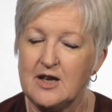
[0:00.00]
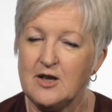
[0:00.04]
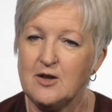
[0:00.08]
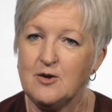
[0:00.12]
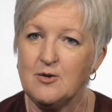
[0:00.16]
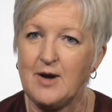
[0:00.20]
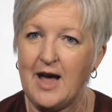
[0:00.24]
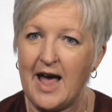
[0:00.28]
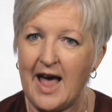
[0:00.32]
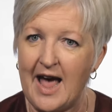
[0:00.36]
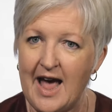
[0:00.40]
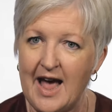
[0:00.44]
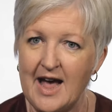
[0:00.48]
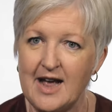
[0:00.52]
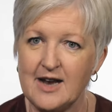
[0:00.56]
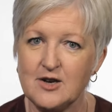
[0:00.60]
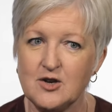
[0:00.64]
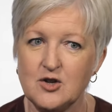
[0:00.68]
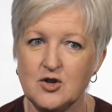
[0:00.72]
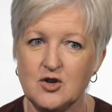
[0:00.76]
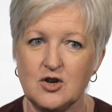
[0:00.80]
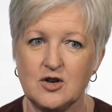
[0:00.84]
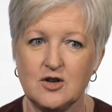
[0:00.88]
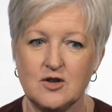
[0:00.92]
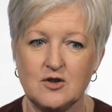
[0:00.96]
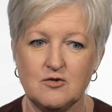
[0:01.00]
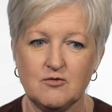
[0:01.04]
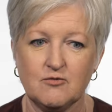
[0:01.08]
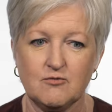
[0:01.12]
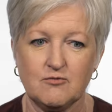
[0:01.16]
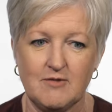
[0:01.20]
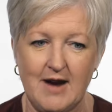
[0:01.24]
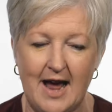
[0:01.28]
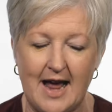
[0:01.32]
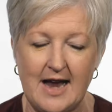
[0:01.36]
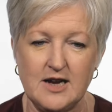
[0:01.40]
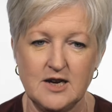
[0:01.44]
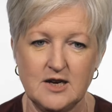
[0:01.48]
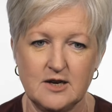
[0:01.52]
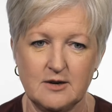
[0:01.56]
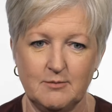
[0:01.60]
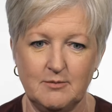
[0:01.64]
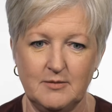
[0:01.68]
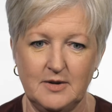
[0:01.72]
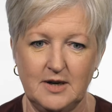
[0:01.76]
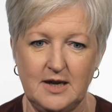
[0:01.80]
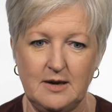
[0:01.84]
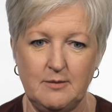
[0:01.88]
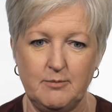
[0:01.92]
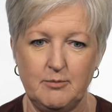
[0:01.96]
You can't just
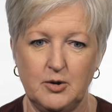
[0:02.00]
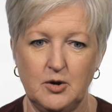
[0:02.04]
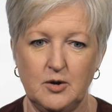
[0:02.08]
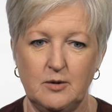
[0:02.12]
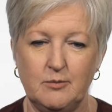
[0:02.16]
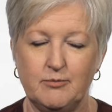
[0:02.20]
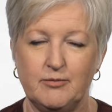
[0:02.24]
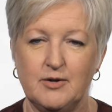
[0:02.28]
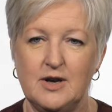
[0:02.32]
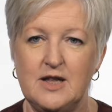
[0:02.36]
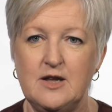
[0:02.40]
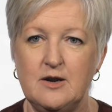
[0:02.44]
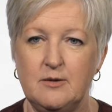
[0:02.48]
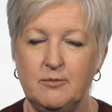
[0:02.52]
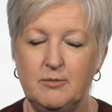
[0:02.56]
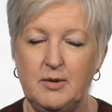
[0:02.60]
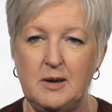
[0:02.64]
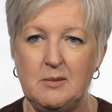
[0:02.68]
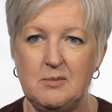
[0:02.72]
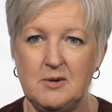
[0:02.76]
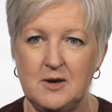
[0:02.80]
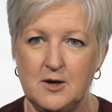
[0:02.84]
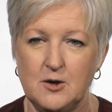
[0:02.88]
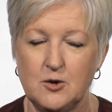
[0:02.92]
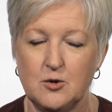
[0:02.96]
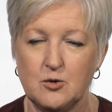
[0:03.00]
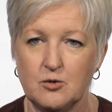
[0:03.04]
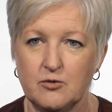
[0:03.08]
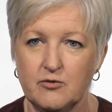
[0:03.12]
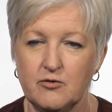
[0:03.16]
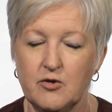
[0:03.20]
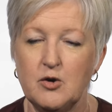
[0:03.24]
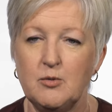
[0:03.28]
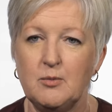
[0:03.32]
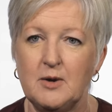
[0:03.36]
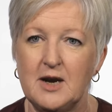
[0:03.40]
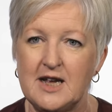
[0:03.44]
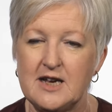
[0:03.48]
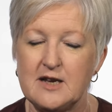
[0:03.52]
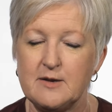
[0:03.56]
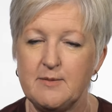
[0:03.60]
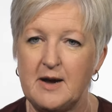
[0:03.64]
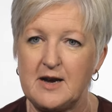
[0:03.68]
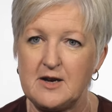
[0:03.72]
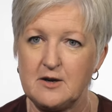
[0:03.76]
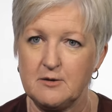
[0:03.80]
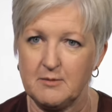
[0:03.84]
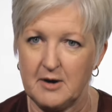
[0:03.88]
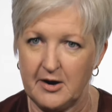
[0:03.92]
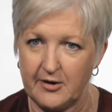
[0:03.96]
randomly put brilliant people into a room and
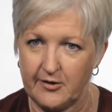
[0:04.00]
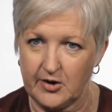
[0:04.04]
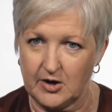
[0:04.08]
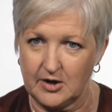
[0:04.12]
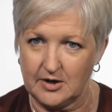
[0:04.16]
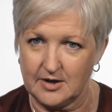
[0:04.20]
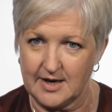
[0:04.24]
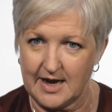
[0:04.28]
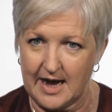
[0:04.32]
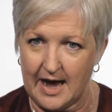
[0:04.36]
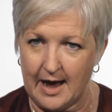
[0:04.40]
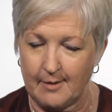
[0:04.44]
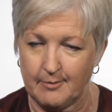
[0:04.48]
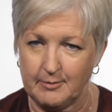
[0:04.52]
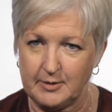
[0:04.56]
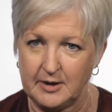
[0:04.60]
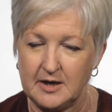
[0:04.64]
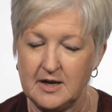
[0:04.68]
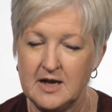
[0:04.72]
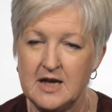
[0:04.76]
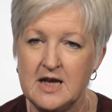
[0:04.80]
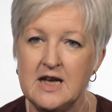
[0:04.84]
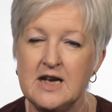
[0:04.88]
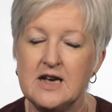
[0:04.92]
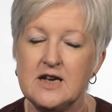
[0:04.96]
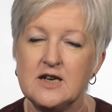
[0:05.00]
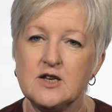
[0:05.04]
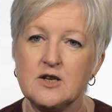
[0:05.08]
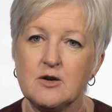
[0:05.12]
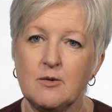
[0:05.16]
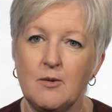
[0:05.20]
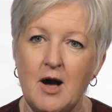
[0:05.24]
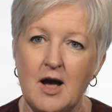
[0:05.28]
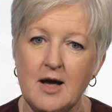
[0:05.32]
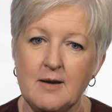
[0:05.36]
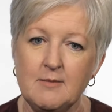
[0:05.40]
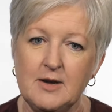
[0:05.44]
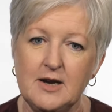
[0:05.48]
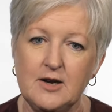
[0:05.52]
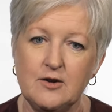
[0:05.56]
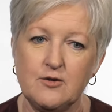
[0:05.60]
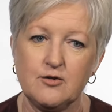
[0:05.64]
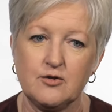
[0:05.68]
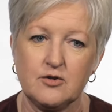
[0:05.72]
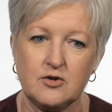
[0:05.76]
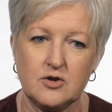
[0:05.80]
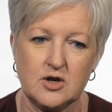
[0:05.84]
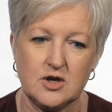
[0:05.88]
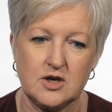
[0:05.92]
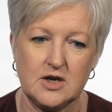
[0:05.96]
expect a miracle to happen. So I'm
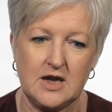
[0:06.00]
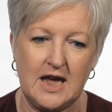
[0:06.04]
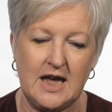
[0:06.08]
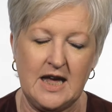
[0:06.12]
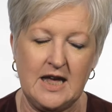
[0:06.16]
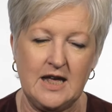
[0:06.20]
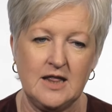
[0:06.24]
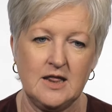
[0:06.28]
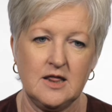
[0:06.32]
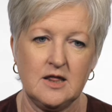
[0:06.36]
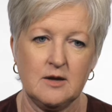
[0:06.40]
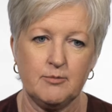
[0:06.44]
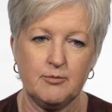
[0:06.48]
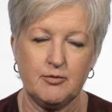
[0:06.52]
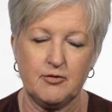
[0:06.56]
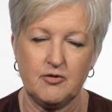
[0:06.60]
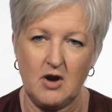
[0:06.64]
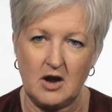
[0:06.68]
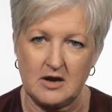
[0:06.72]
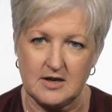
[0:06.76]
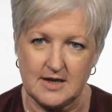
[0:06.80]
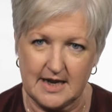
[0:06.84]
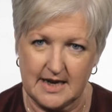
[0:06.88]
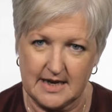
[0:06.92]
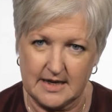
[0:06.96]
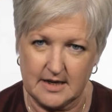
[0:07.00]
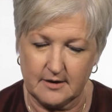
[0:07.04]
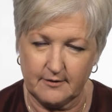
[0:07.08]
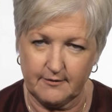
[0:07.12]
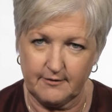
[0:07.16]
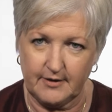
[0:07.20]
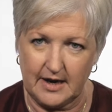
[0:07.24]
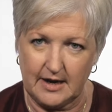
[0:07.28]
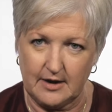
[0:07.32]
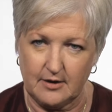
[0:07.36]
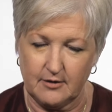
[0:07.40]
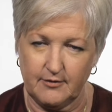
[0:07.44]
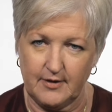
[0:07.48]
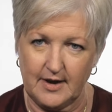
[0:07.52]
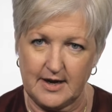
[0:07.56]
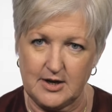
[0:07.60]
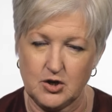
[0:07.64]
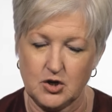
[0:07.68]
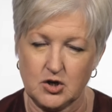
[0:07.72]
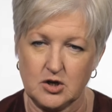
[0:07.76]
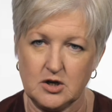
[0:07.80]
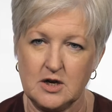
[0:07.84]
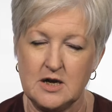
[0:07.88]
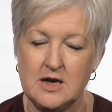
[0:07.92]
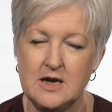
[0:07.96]
interested in the process of
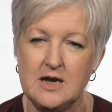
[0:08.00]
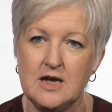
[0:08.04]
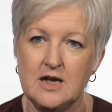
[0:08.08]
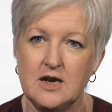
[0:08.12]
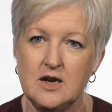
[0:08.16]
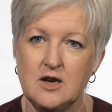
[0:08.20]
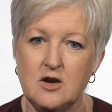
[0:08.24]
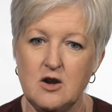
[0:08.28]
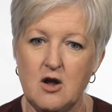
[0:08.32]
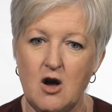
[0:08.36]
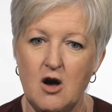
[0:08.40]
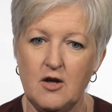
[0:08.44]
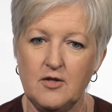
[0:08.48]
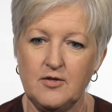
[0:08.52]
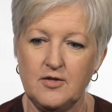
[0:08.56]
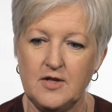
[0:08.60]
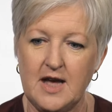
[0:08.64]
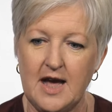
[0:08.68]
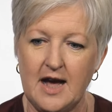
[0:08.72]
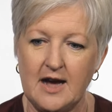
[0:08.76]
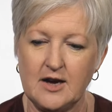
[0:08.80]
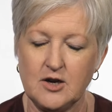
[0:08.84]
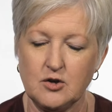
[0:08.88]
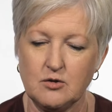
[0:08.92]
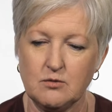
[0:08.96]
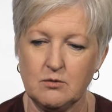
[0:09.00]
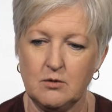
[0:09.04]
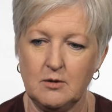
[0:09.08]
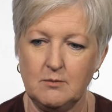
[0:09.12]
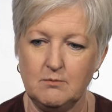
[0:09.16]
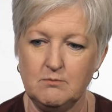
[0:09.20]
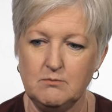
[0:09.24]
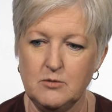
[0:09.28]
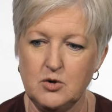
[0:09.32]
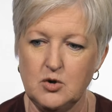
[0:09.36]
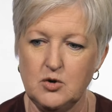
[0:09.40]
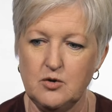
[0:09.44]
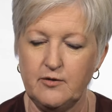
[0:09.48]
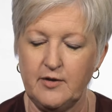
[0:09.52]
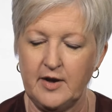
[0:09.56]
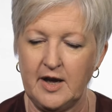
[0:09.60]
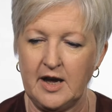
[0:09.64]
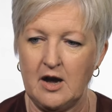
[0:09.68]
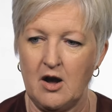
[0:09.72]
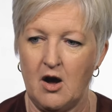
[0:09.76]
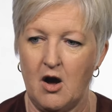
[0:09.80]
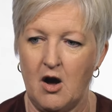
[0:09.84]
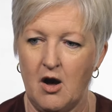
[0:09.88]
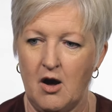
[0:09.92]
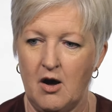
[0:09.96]
innovation, not the actual
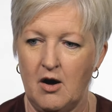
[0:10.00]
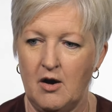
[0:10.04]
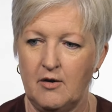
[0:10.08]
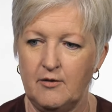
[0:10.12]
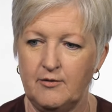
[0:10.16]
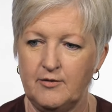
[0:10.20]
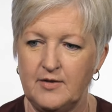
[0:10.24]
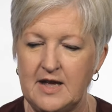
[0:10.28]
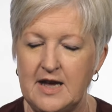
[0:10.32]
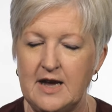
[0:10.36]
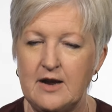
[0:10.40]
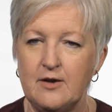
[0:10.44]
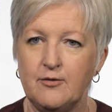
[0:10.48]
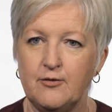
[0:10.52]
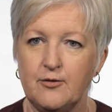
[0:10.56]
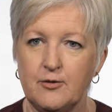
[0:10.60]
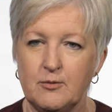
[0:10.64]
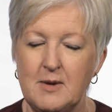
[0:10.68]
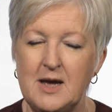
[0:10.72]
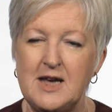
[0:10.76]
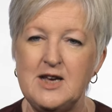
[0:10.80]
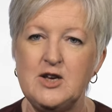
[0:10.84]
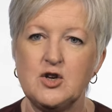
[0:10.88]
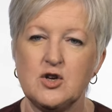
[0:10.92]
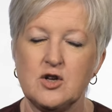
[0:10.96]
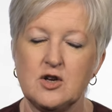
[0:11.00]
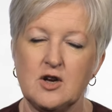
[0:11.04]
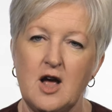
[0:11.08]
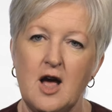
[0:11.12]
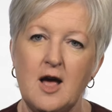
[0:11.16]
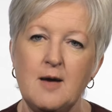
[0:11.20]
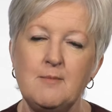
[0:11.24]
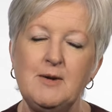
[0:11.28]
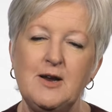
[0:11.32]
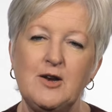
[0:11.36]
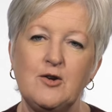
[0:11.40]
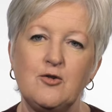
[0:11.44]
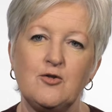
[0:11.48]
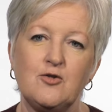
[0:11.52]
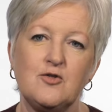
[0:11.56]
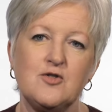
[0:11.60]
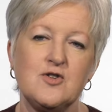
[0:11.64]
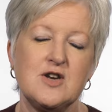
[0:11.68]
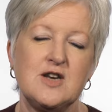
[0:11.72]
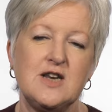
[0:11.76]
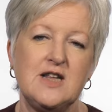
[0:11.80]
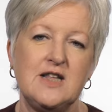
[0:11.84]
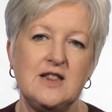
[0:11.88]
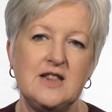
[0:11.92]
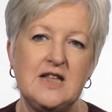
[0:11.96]
moving of the information. I'm
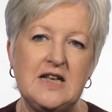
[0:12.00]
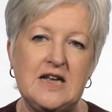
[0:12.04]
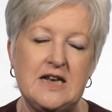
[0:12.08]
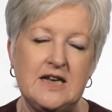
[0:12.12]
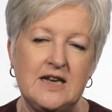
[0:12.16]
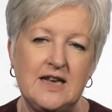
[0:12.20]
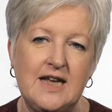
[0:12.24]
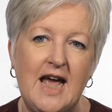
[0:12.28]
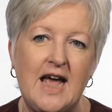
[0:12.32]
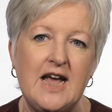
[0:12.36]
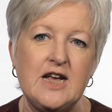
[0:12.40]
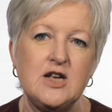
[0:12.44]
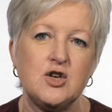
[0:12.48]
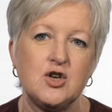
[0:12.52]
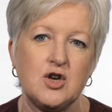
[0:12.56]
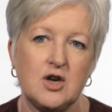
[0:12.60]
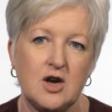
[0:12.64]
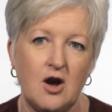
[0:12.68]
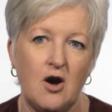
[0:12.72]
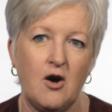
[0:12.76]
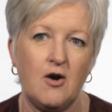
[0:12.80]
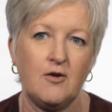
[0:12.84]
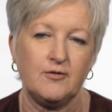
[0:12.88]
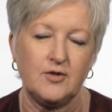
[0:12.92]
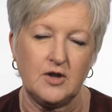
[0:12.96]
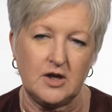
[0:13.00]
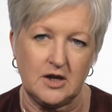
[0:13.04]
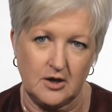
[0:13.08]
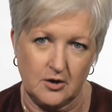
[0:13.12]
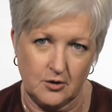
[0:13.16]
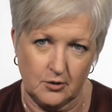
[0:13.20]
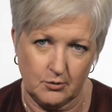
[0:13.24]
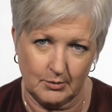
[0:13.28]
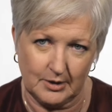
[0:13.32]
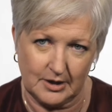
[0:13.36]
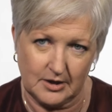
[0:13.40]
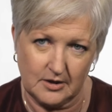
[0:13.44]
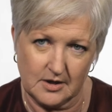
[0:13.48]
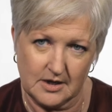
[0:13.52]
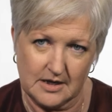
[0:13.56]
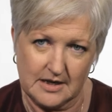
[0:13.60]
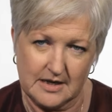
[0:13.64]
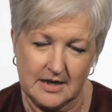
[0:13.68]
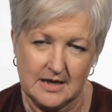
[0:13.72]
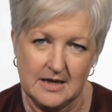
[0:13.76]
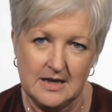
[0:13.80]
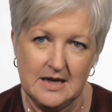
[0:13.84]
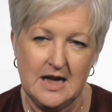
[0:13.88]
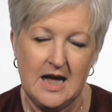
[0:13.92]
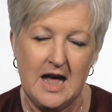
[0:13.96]
interested in the engaging of the humans.